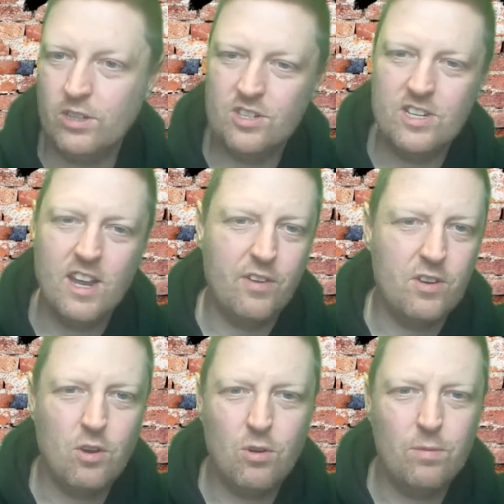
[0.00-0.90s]
you just never
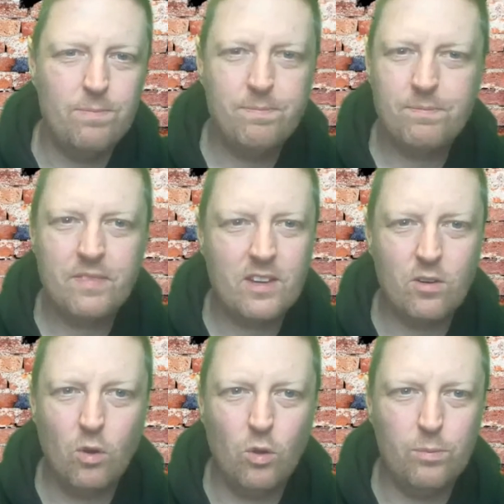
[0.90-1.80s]
know.
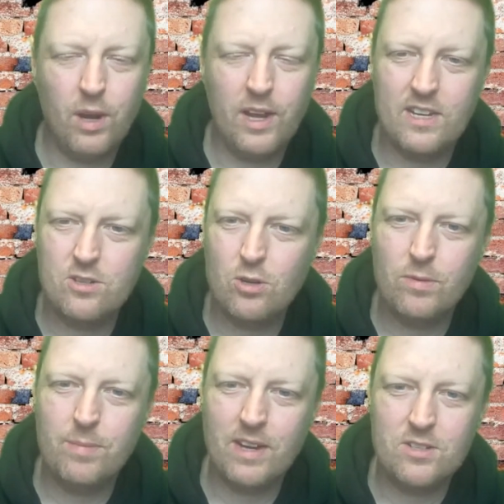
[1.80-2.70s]
Old players
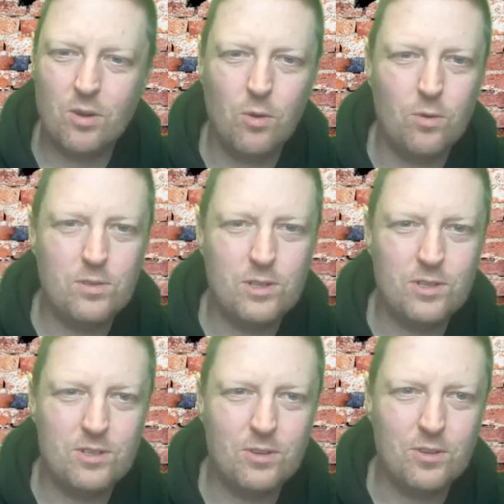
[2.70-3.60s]
coming back to haunt
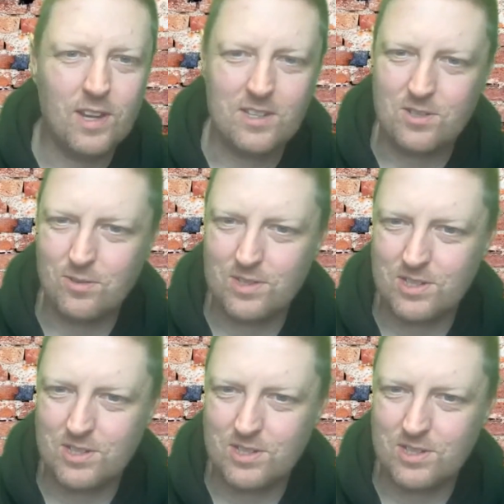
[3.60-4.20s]
us and all that sort of